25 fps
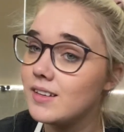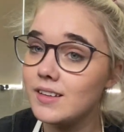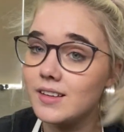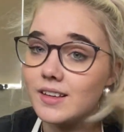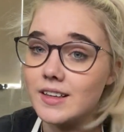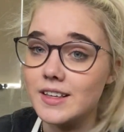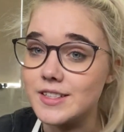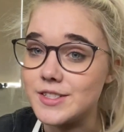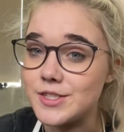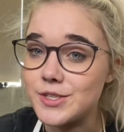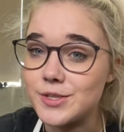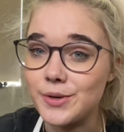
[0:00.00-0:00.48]

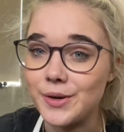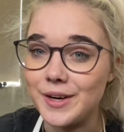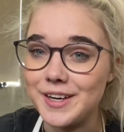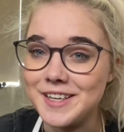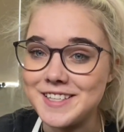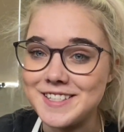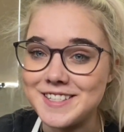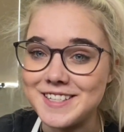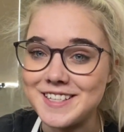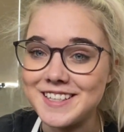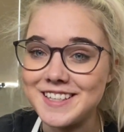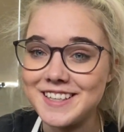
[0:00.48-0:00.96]
it's
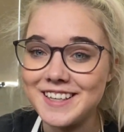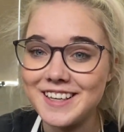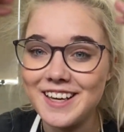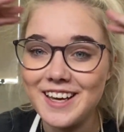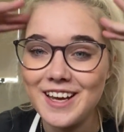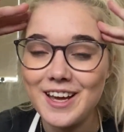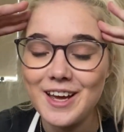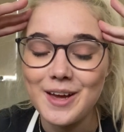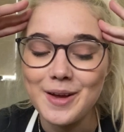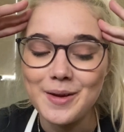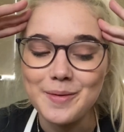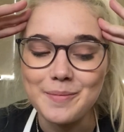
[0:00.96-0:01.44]
crazy
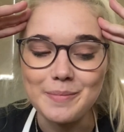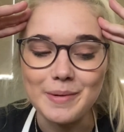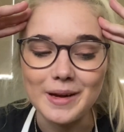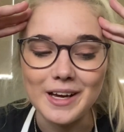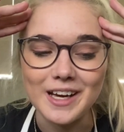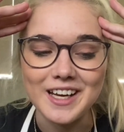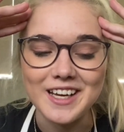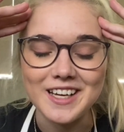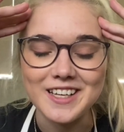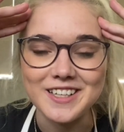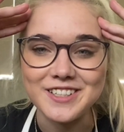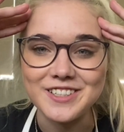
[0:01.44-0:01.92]

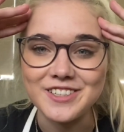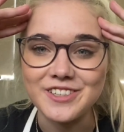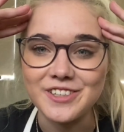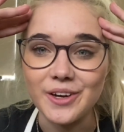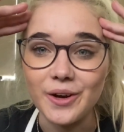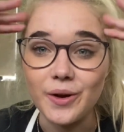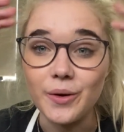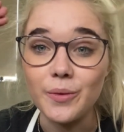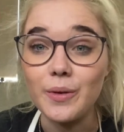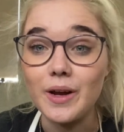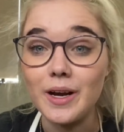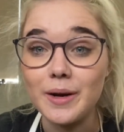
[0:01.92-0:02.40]
but yeah
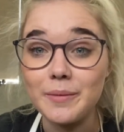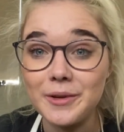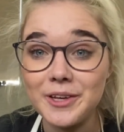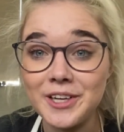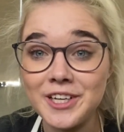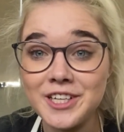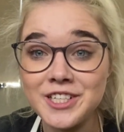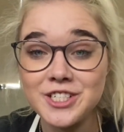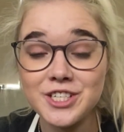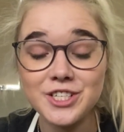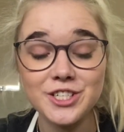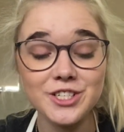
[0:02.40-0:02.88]
what I'm
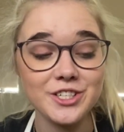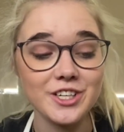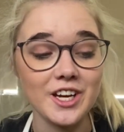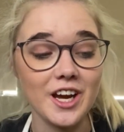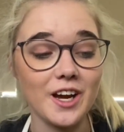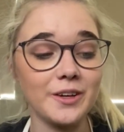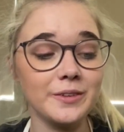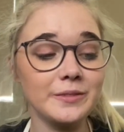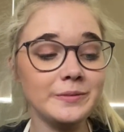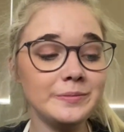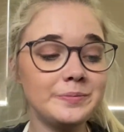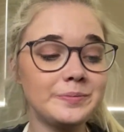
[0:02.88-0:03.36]
going to do
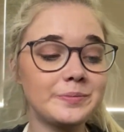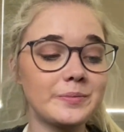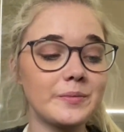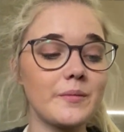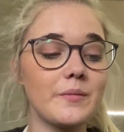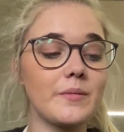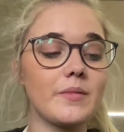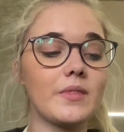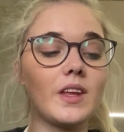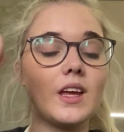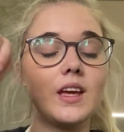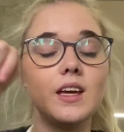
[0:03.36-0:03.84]
now
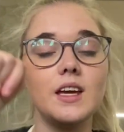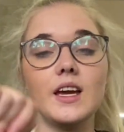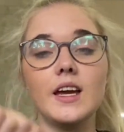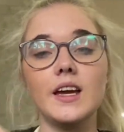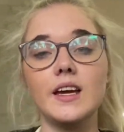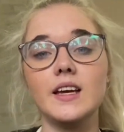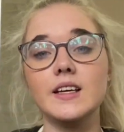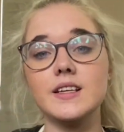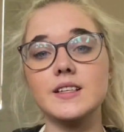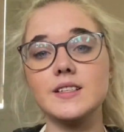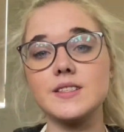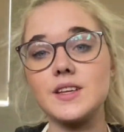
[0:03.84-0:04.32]

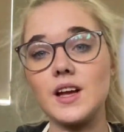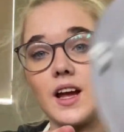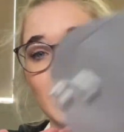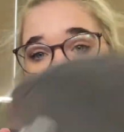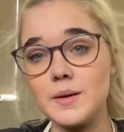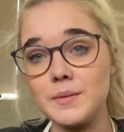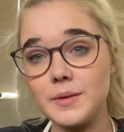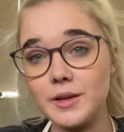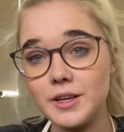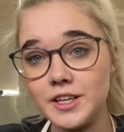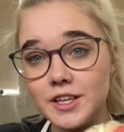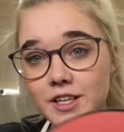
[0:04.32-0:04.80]
is
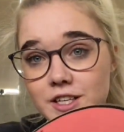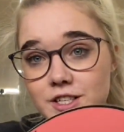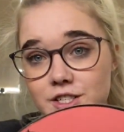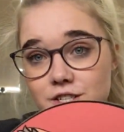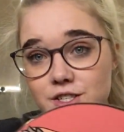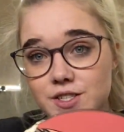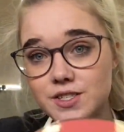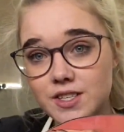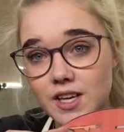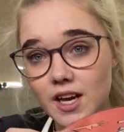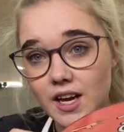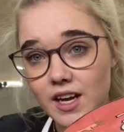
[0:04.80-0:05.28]
I'm going to
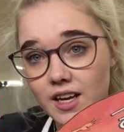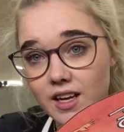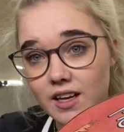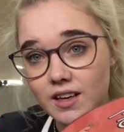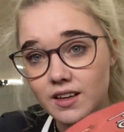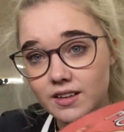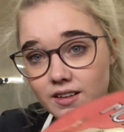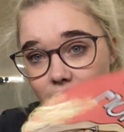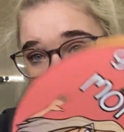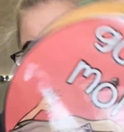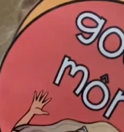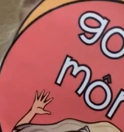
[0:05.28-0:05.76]
take
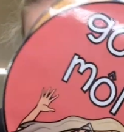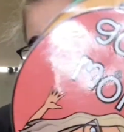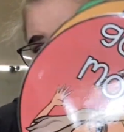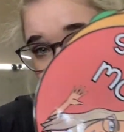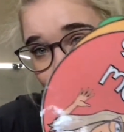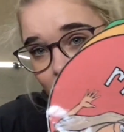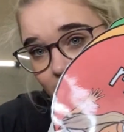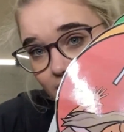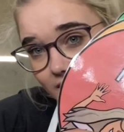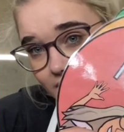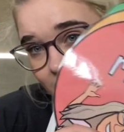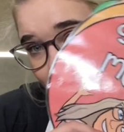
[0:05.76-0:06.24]

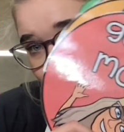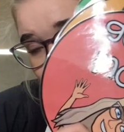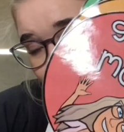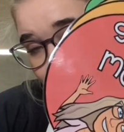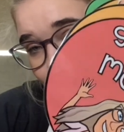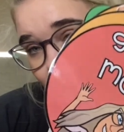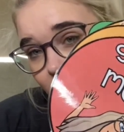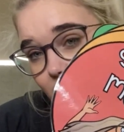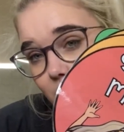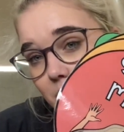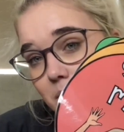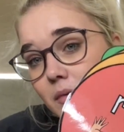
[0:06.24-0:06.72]

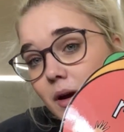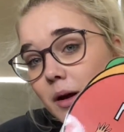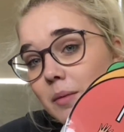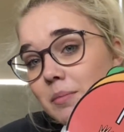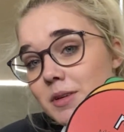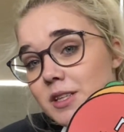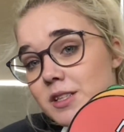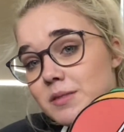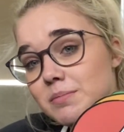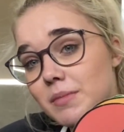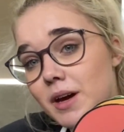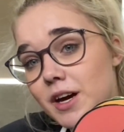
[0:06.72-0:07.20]
my
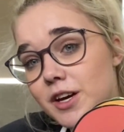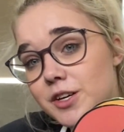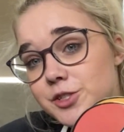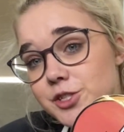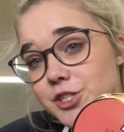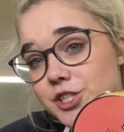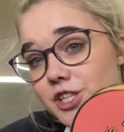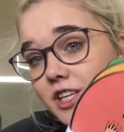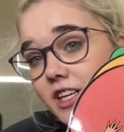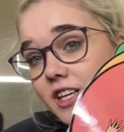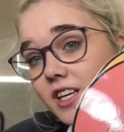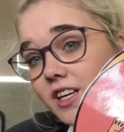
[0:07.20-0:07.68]

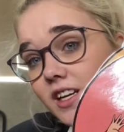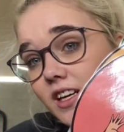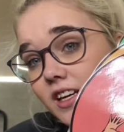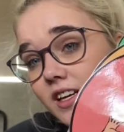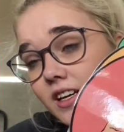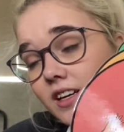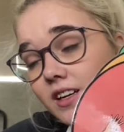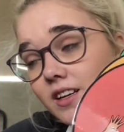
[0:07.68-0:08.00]
Bitmoji